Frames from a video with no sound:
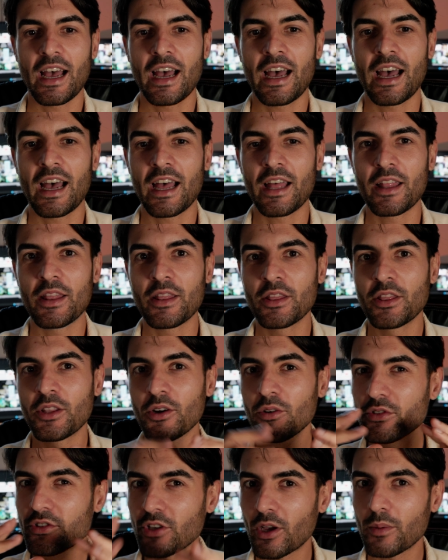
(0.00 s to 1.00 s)
And
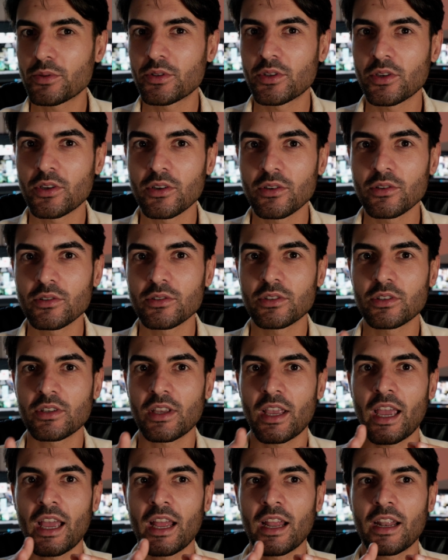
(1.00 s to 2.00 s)
those obstacles
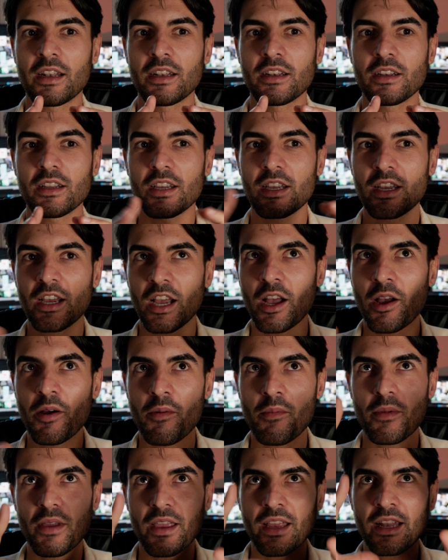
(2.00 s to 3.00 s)
can
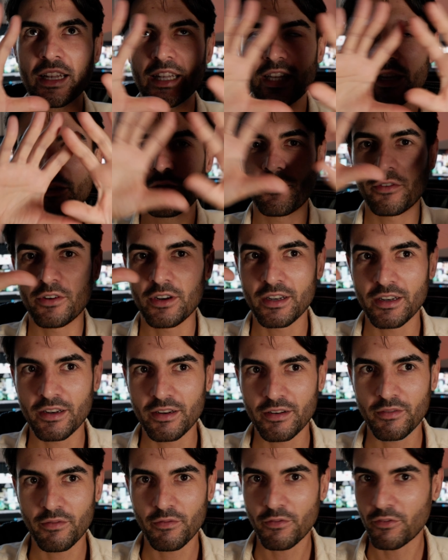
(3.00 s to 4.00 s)
come in
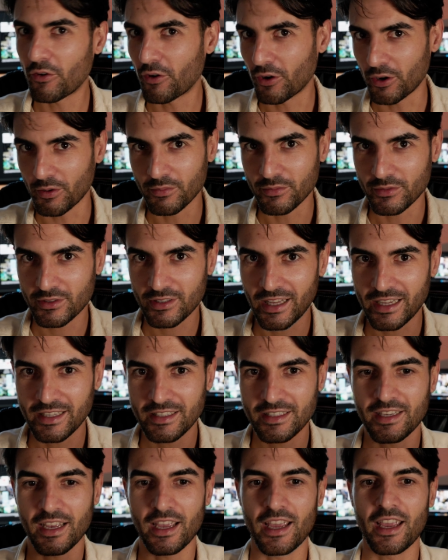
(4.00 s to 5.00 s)
different forms,
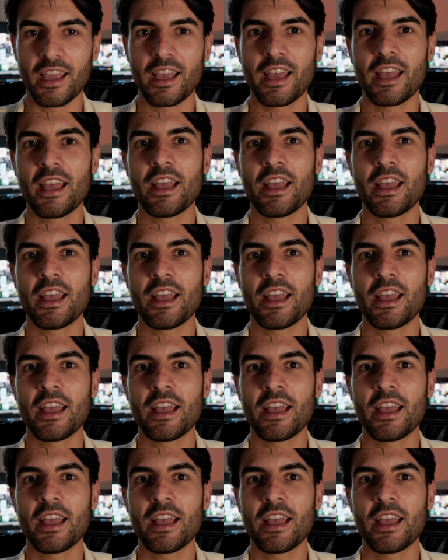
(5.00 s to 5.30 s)
let's say.